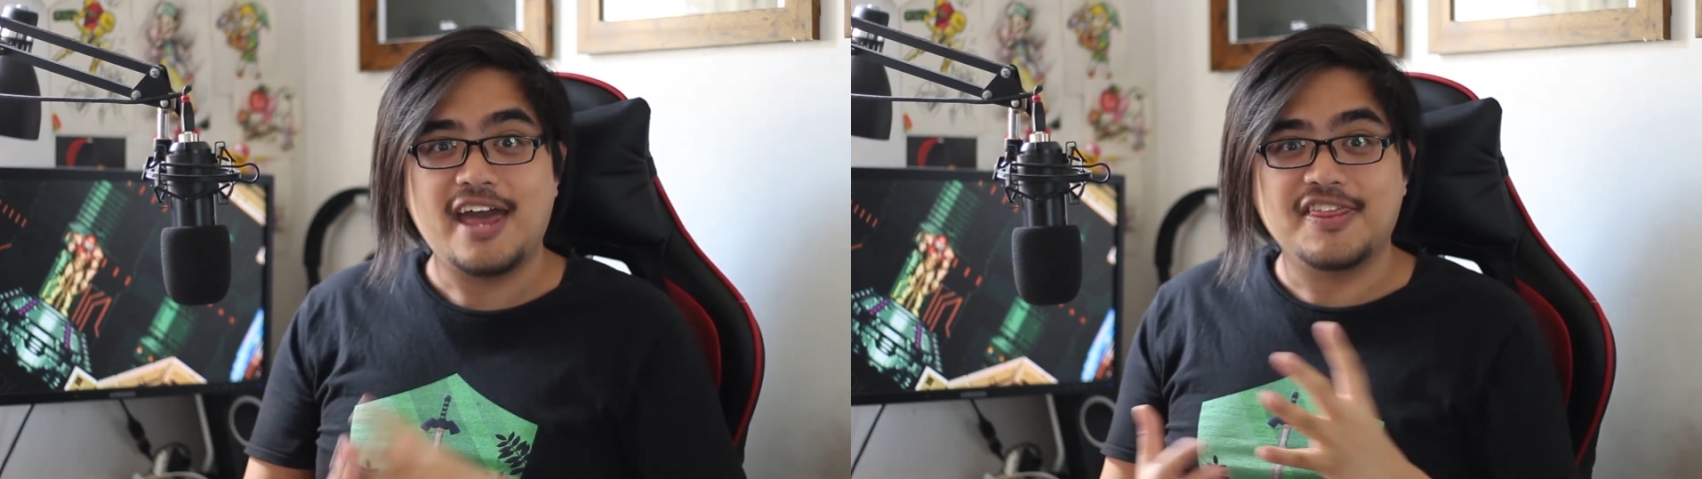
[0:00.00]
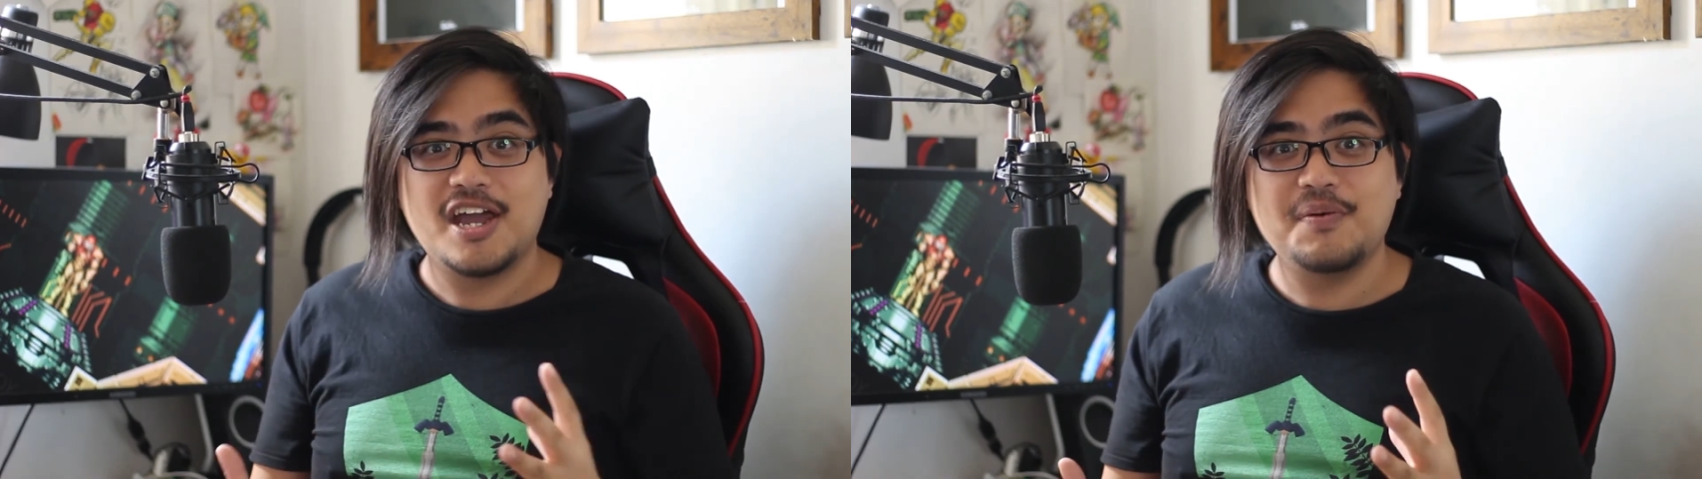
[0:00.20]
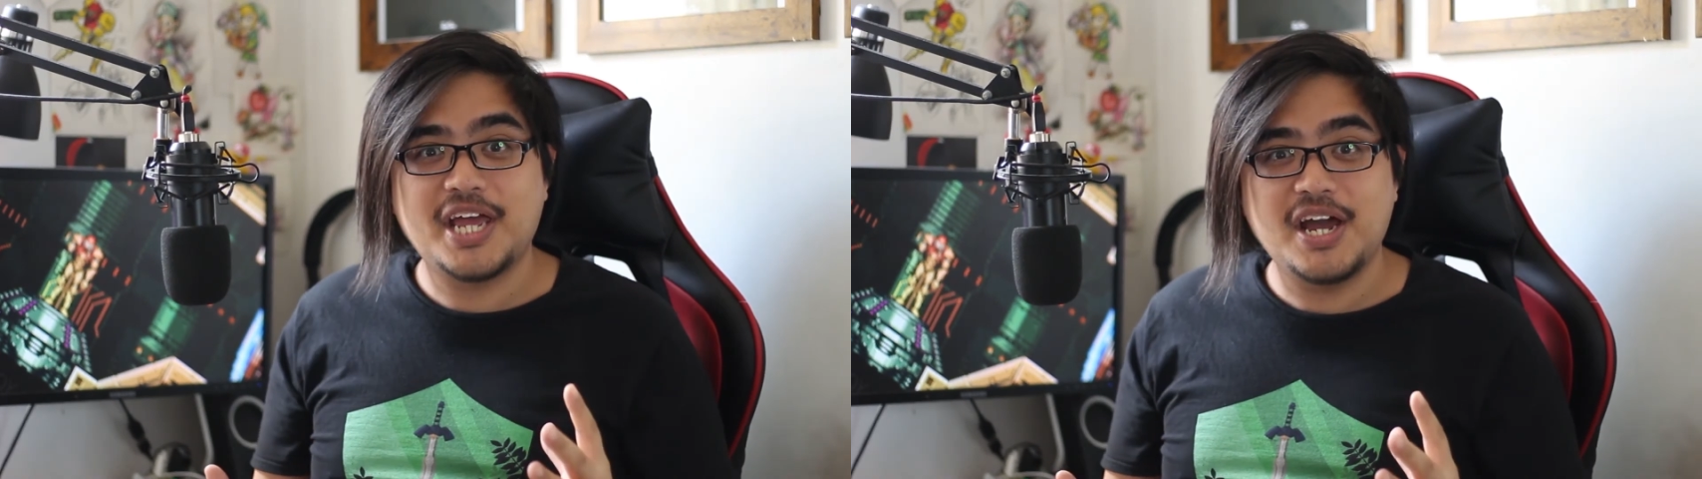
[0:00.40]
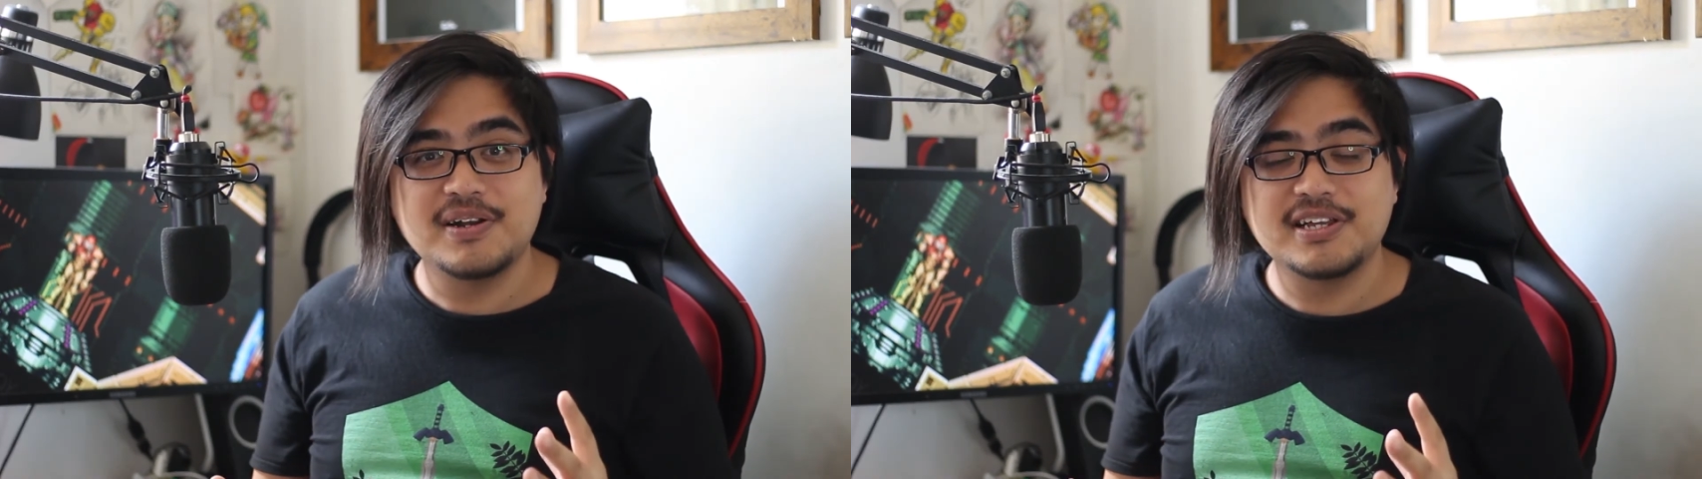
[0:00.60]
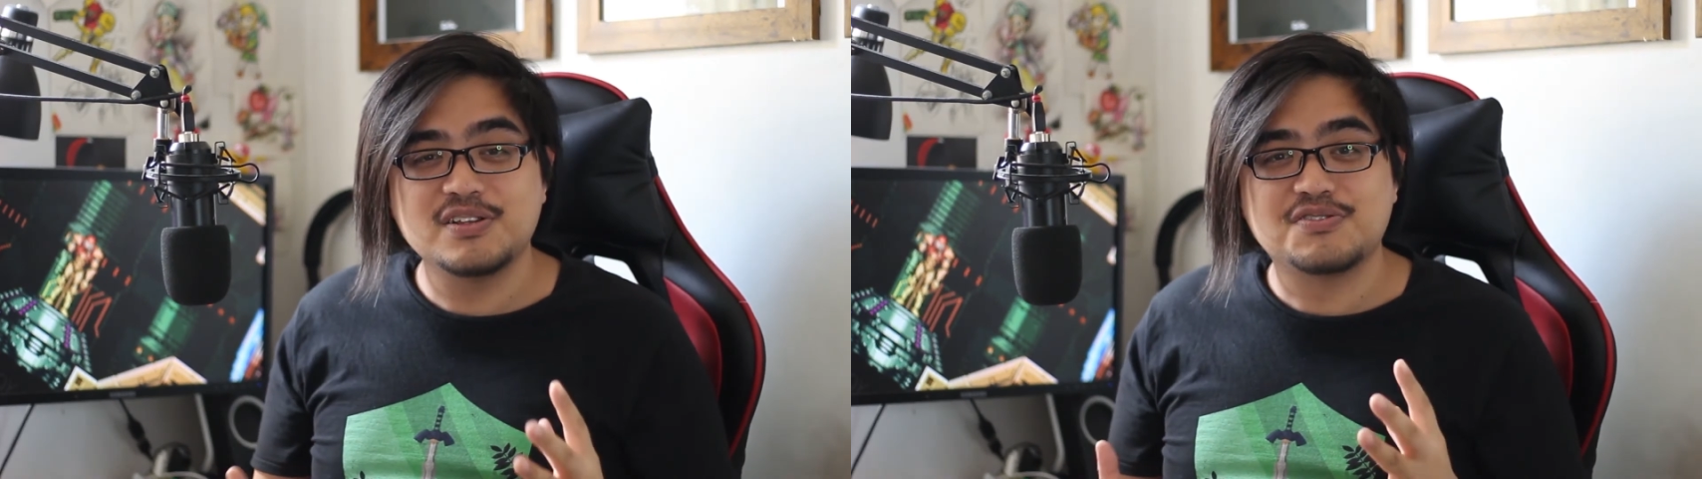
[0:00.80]
And there we
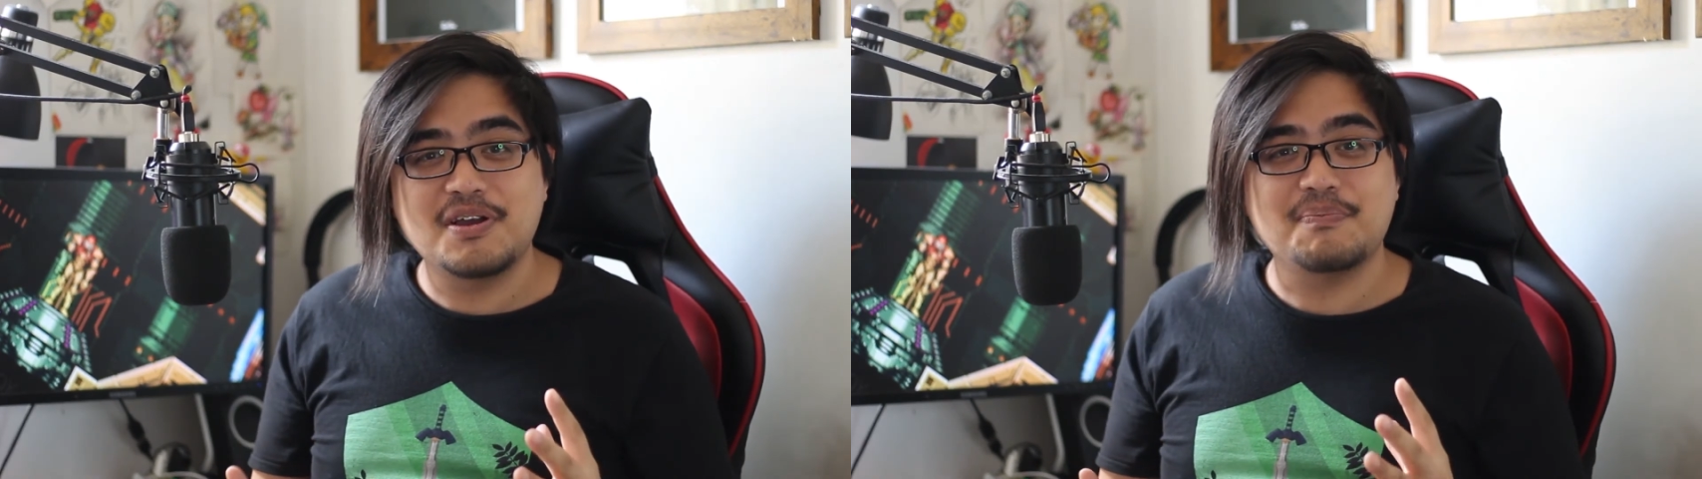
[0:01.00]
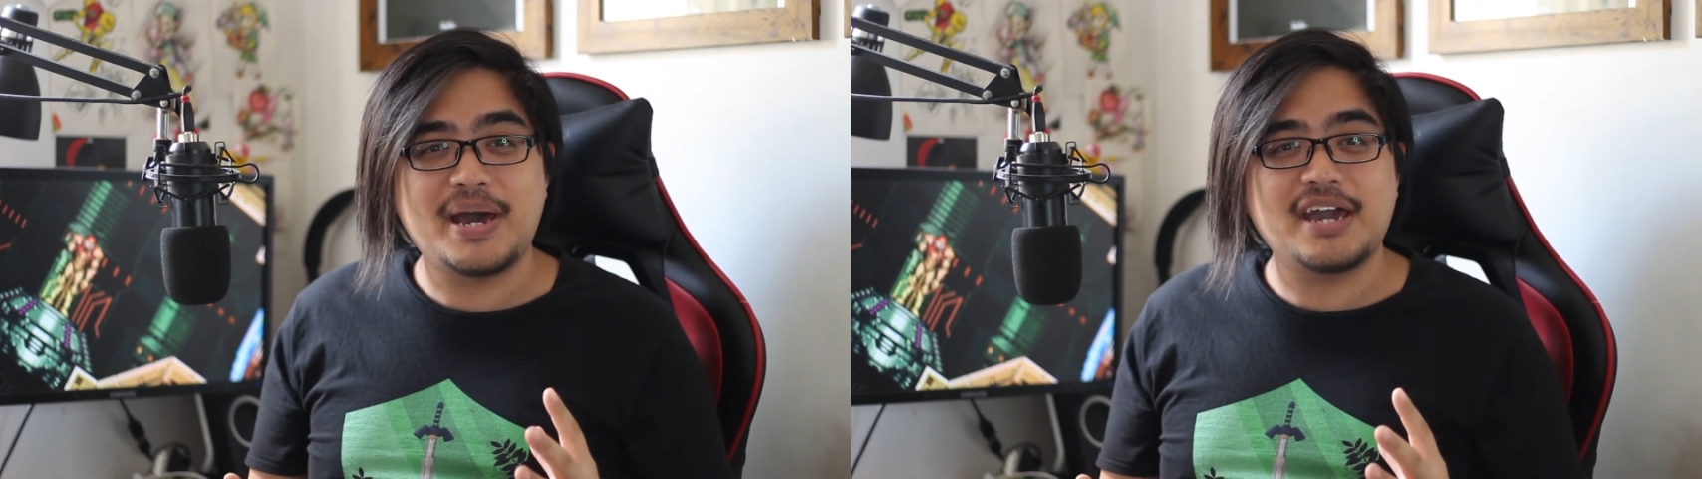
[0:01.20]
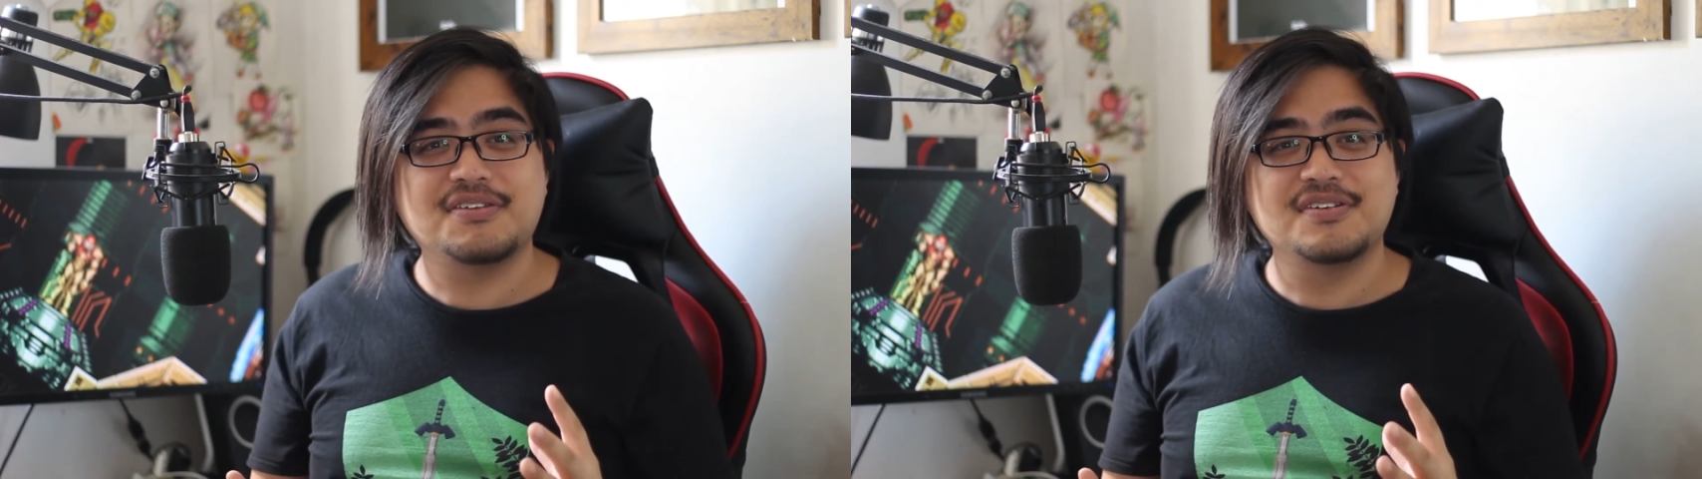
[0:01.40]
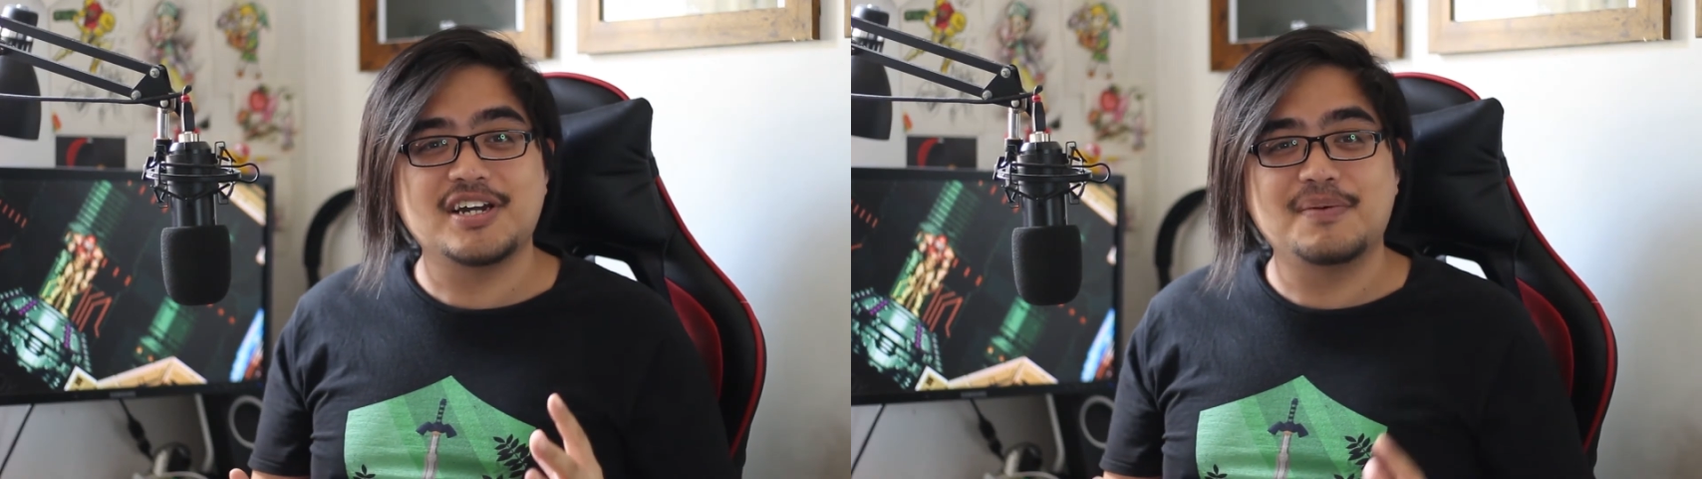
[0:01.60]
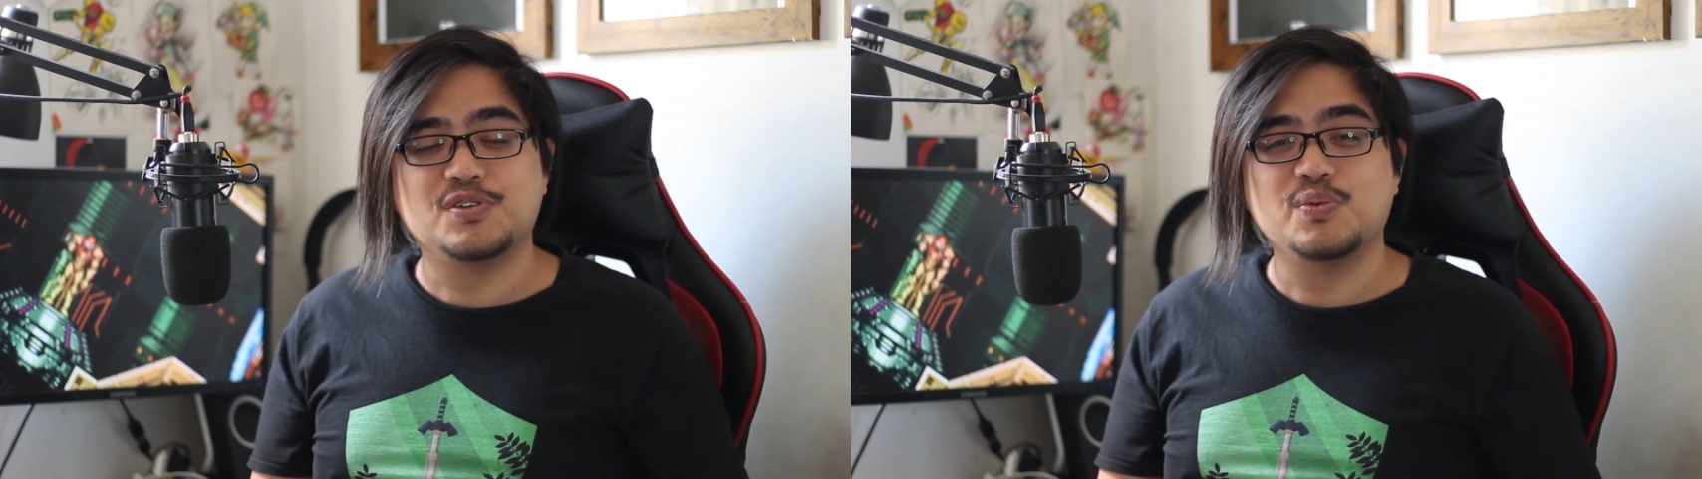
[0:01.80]
go, a little trip back through time